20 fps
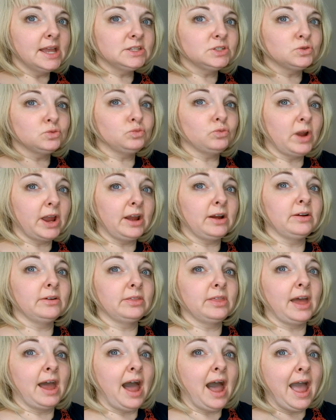rare
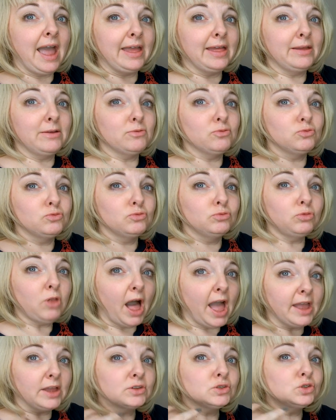that I
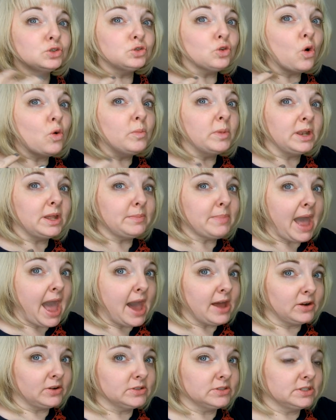like so many
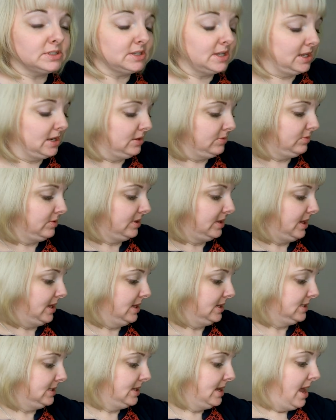patterns in a
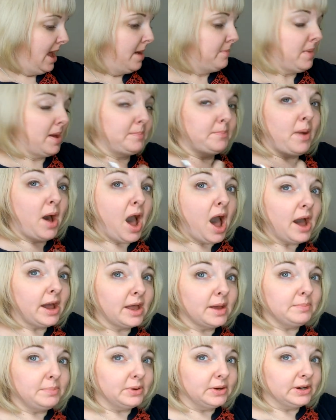release. My
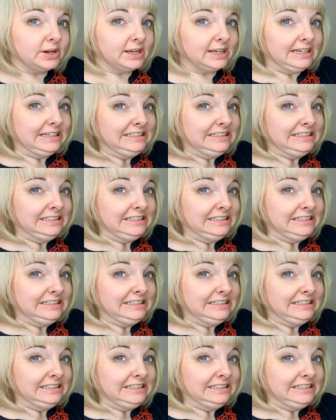pocketbook.